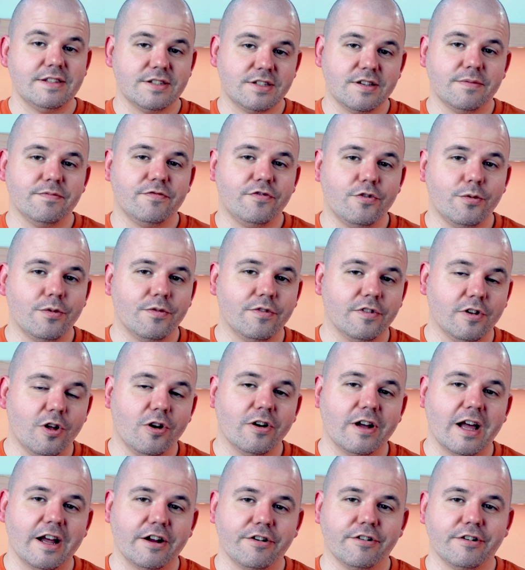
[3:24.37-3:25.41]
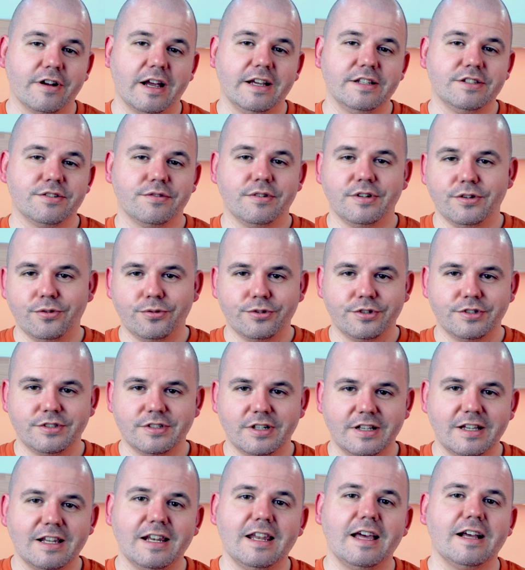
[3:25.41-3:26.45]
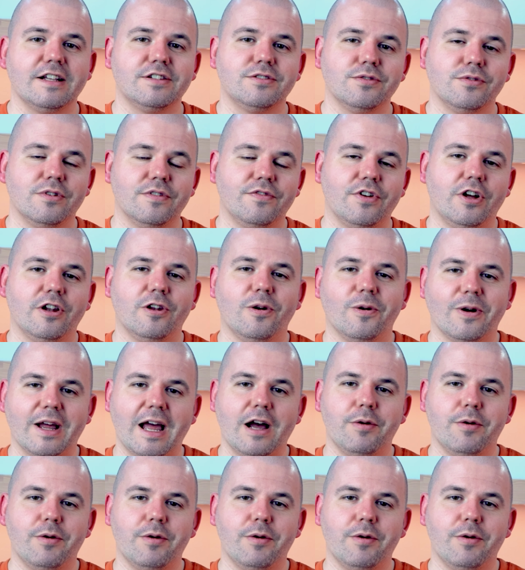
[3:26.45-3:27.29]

and some form of log aggregator in order to collect all of our log